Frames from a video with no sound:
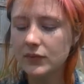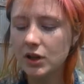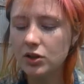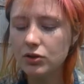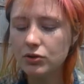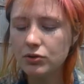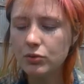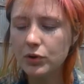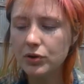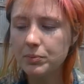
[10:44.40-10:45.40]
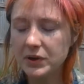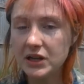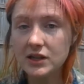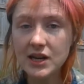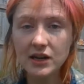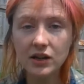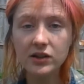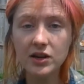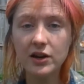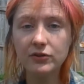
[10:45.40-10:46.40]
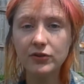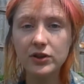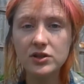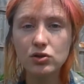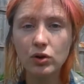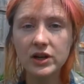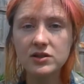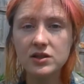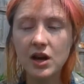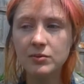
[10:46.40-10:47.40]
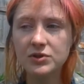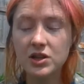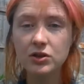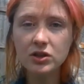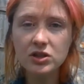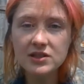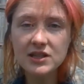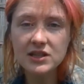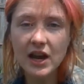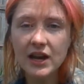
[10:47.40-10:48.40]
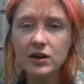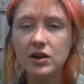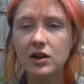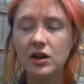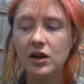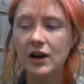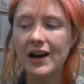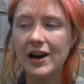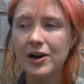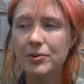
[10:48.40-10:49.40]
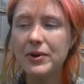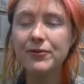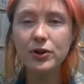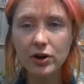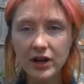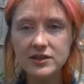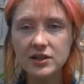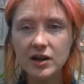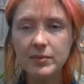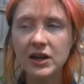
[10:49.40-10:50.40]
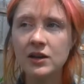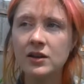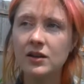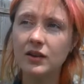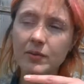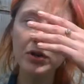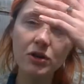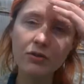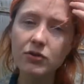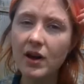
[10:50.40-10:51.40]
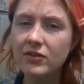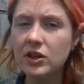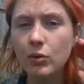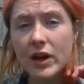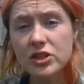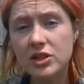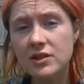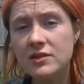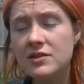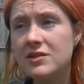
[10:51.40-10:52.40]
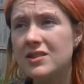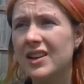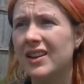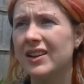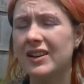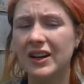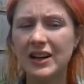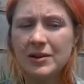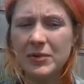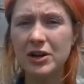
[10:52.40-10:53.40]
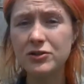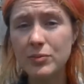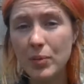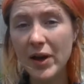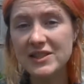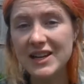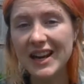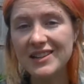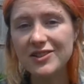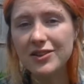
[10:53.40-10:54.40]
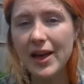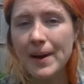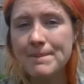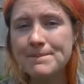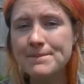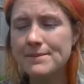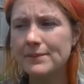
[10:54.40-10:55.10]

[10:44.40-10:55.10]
you will be technically done for this course. So then you can just sit tight, wait for your grades to come in, let me know if you have any questions, and I'll do my best to answer them.